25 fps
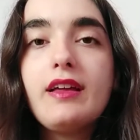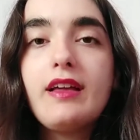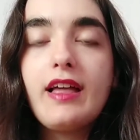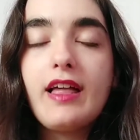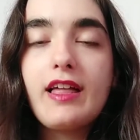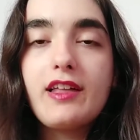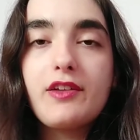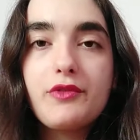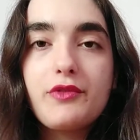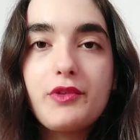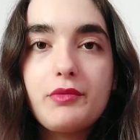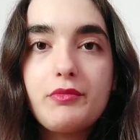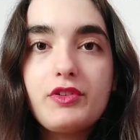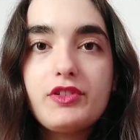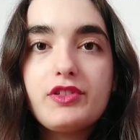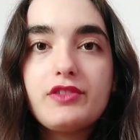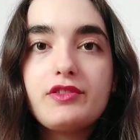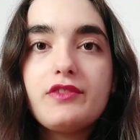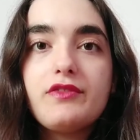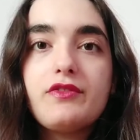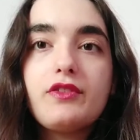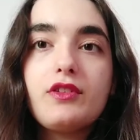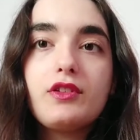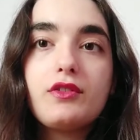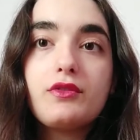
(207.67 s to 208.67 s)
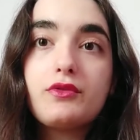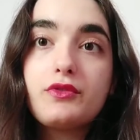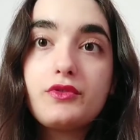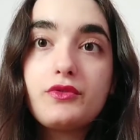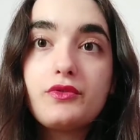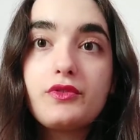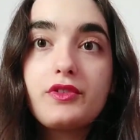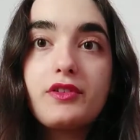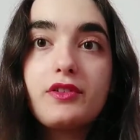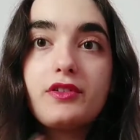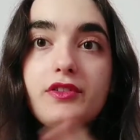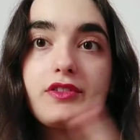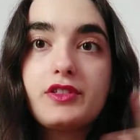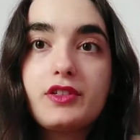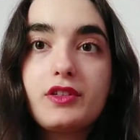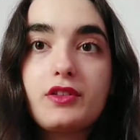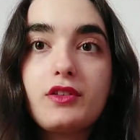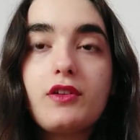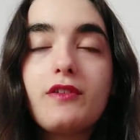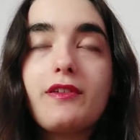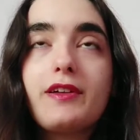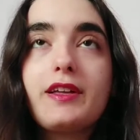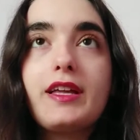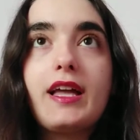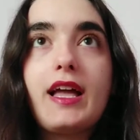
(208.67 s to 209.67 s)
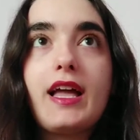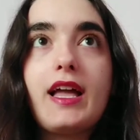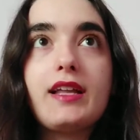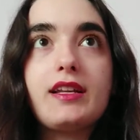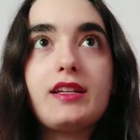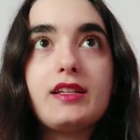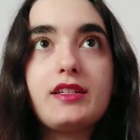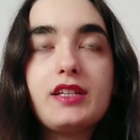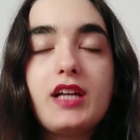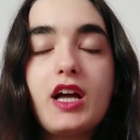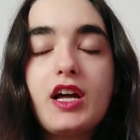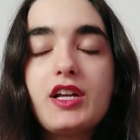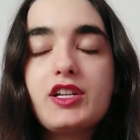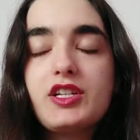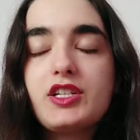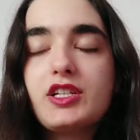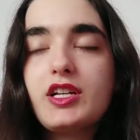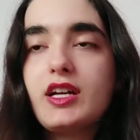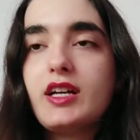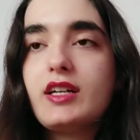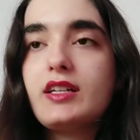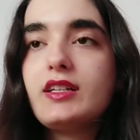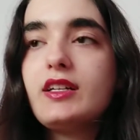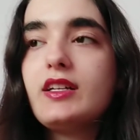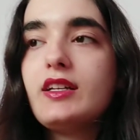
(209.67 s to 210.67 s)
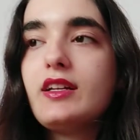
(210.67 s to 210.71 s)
and we mostly follow 2 girls, Chloe and Natasha.